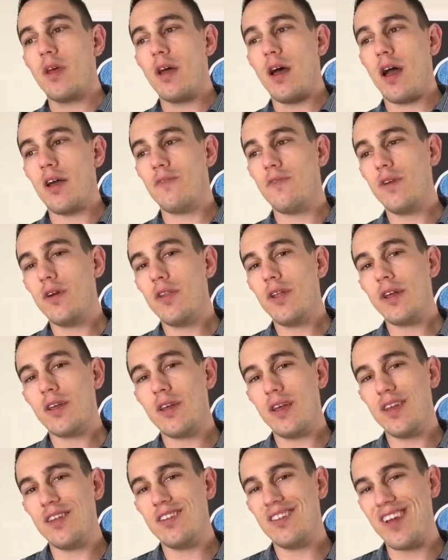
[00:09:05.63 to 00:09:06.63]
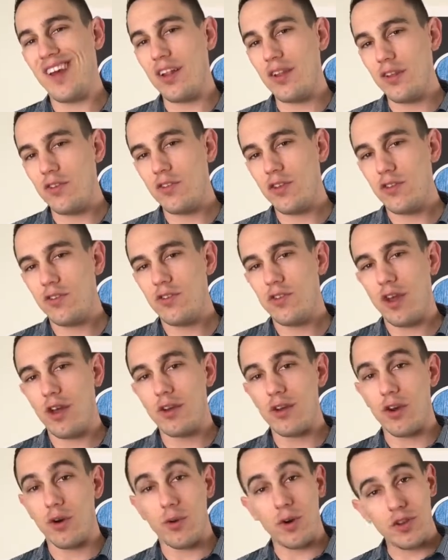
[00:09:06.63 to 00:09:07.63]
I feel like intelligence
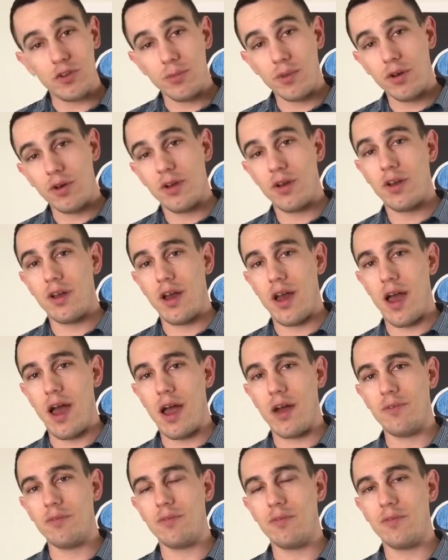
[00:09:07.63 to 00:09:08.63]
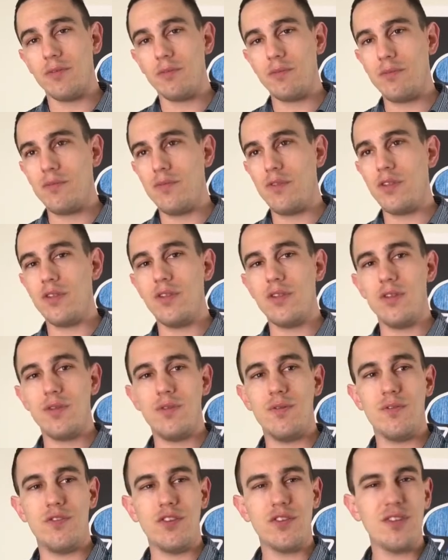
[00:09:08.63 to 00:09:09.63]
and charisma have
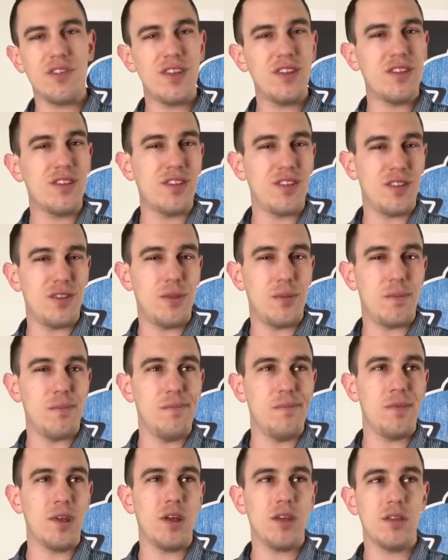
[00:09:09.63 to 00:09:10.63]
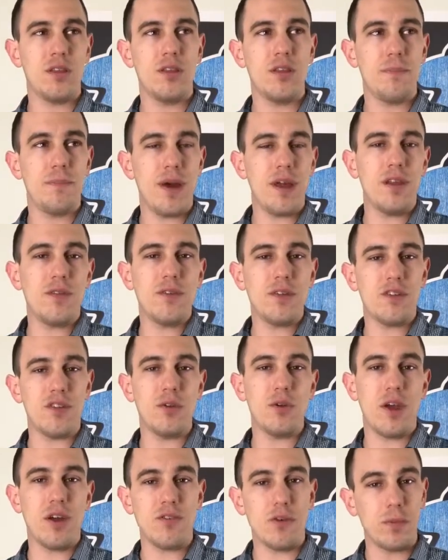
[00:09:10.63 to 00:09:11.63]
just the benefits that
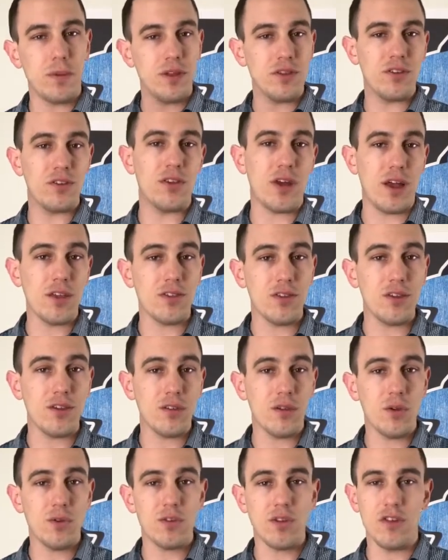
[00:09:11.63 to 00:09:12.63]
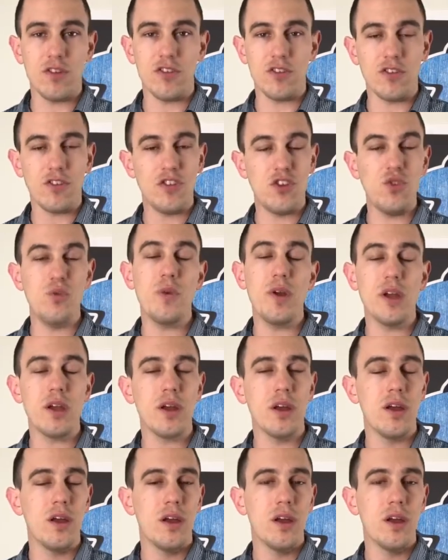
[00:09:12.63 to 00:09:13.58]
you get for placing dice into those is just too weak.